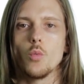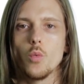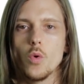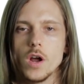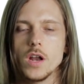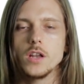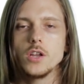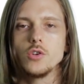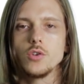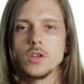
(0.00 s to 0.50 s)

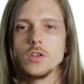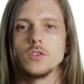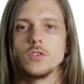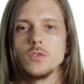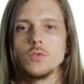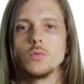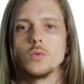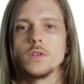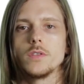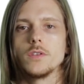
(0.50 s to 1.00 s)
what you can
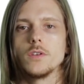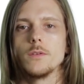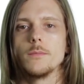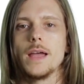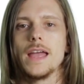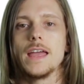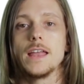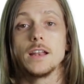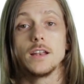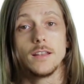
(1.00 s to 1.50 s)
do with them,
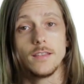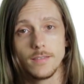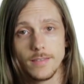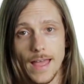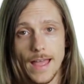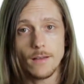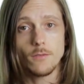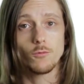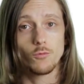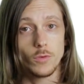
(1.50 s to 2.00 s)
and
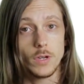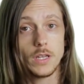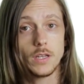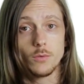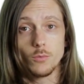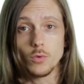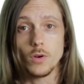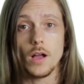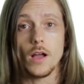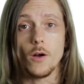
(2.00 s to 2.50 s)
that
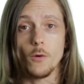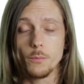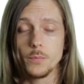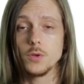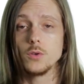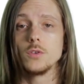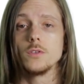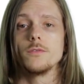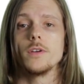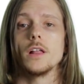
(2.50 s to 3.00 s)
really will help
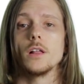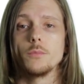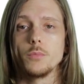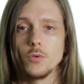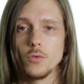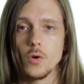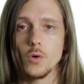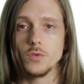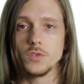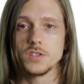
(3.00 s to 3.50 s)
you develop
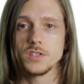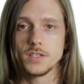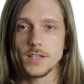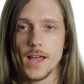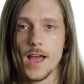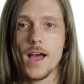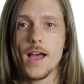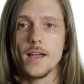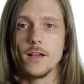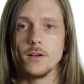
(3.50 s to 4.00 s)
your own
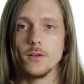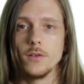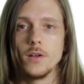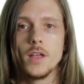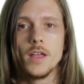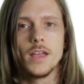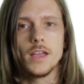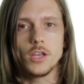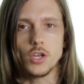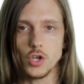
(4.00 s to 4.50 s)
style
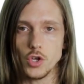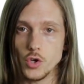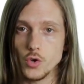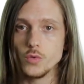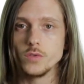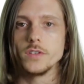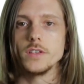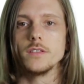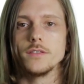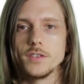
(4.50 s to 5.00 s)

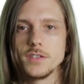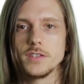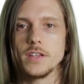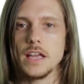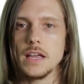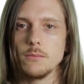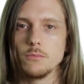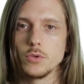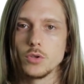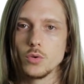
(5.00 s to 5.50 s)
using the
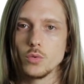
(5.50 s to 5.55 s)
same